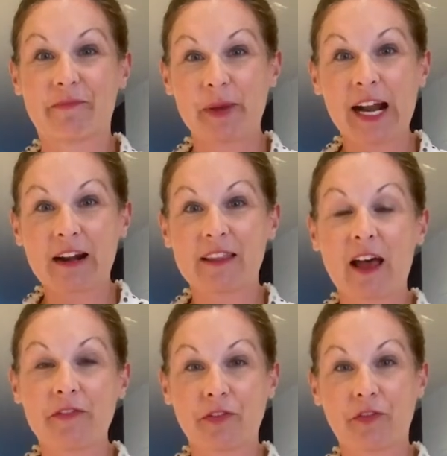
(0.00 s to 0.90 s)
been out of the
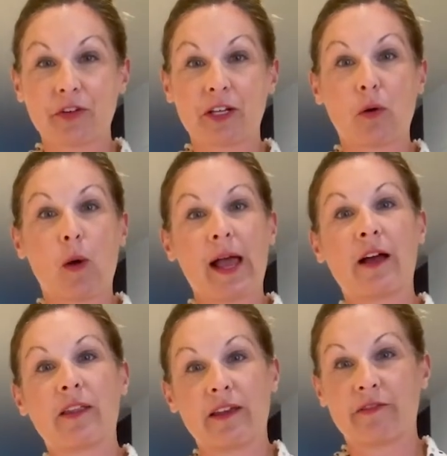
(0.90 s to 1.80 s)
oven for a little
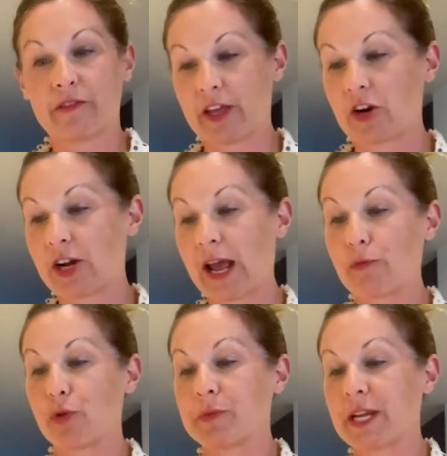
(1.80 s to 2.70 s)
while. They are now
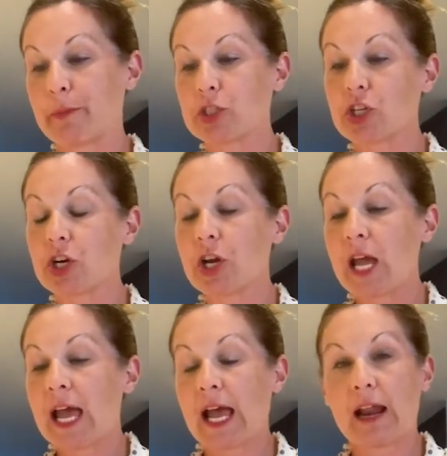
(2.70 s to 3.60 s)
room temperature,
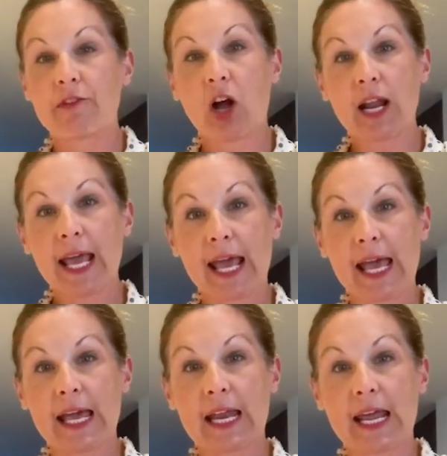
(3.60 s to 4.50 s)
and I've gone
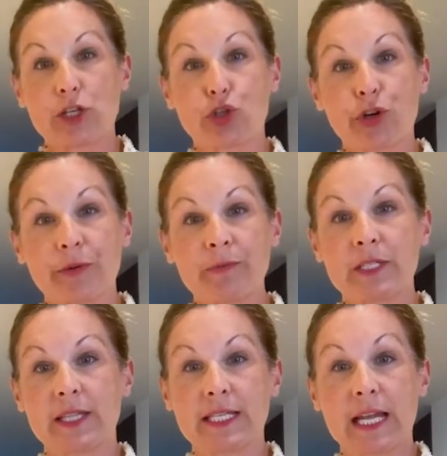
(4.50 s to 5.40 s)
ahead and trimmed
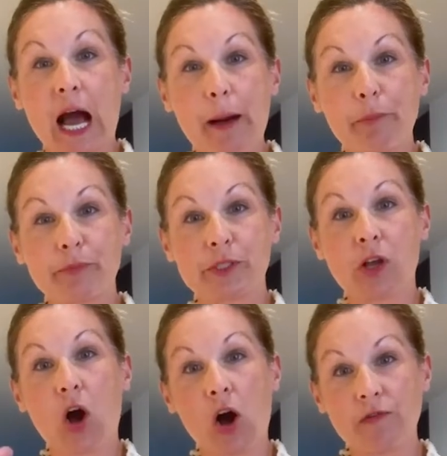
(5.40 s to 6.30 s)
the
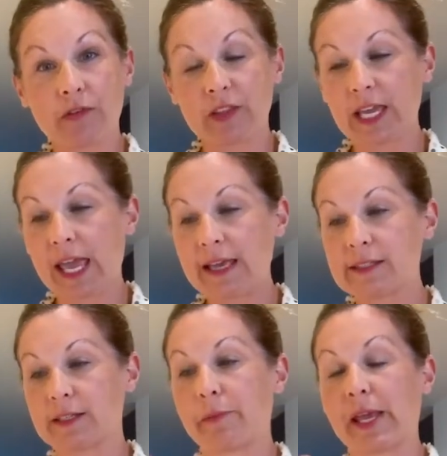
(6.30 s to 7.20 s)
tops off of the cakes
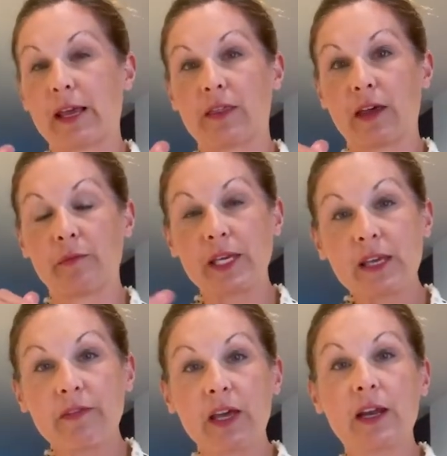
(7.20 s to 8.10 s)
to make them
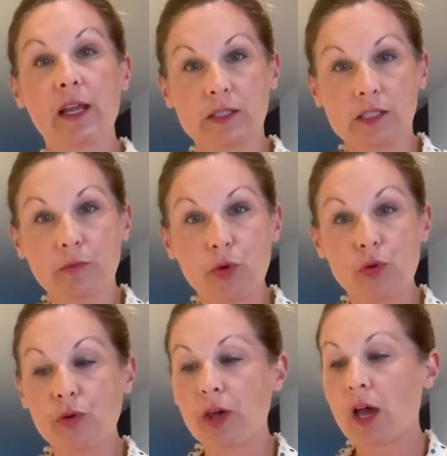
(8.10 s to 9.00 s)
even and
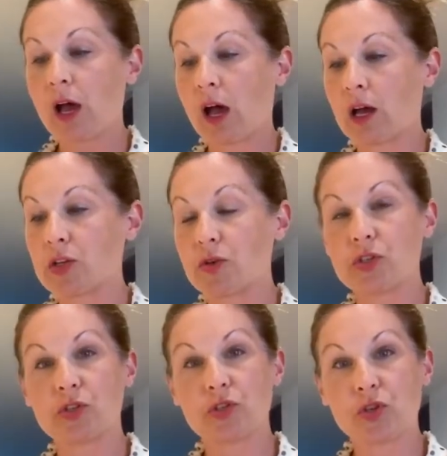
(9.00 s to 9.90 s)
smooth. You can
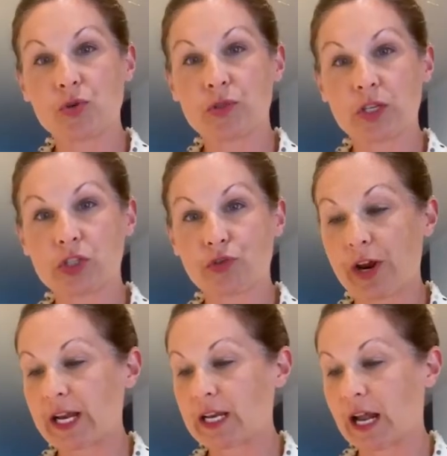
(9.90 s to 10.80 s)
just use a
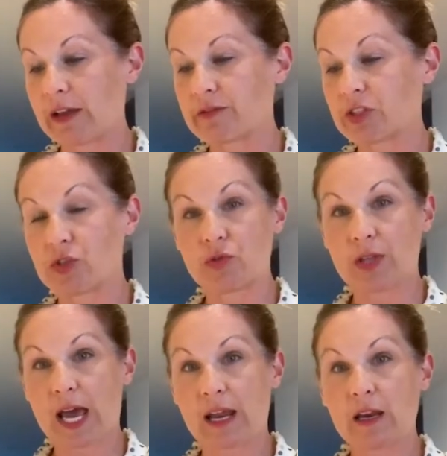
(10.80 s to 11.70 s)
serrated knife to do
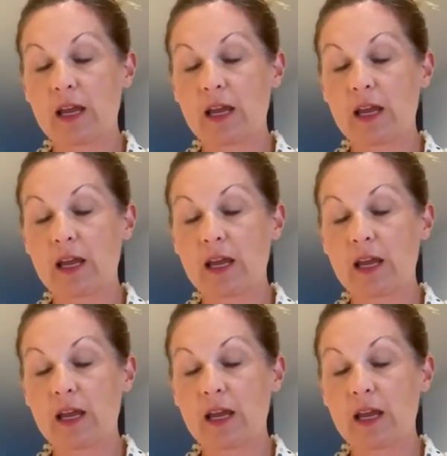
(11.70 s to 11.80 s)
that.